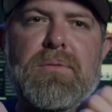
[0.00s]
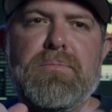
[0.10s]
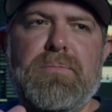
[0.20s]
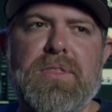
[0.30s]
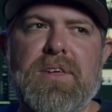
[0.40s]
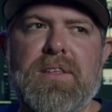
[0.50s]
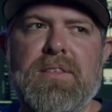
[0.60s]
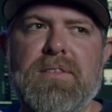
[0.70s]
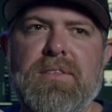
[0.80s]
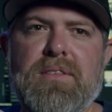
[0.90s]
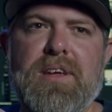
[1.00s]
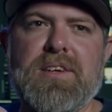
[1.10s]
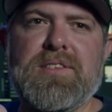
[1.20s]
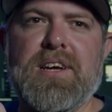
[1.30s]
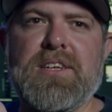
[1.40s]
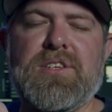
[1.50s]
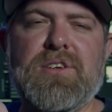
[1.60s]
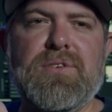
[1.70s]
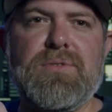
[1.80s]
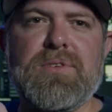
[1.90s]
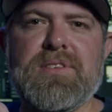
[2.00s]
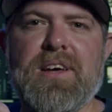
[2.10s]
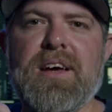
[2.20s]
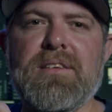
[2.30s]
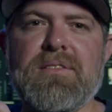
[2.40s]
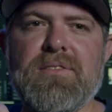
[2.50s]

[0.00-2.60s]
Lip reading: But then the SDI2, is that